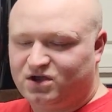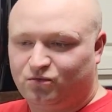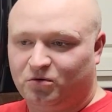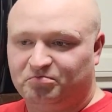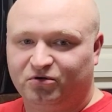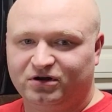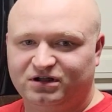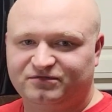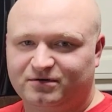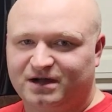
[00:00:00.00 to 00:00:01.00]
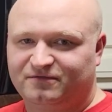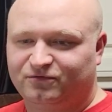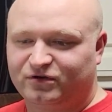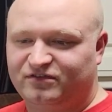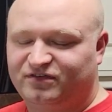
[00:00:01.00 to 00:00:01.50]
We'll boil it for about
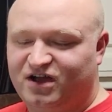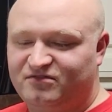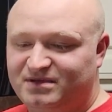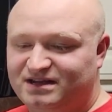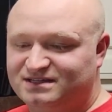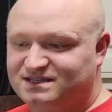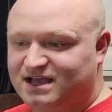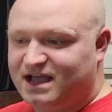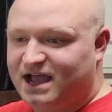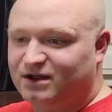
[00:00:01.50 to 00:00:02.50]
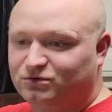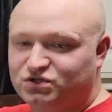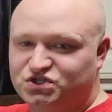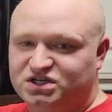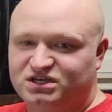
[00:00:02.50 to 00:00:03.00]
45 minutes, and we'll
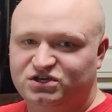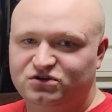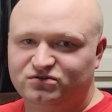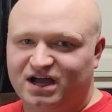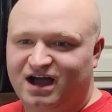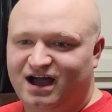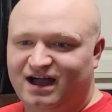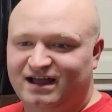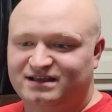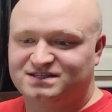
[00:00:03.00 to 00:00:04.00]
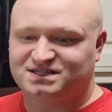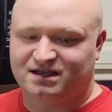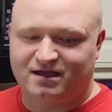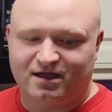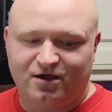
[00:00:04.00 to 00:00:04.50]
see you
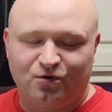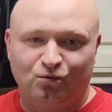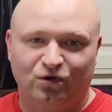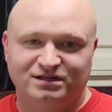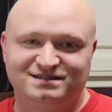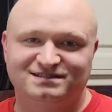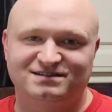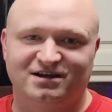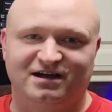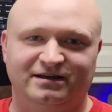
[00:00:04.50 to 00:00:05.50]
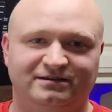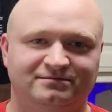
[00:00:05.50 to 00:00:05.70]
guys once it's done.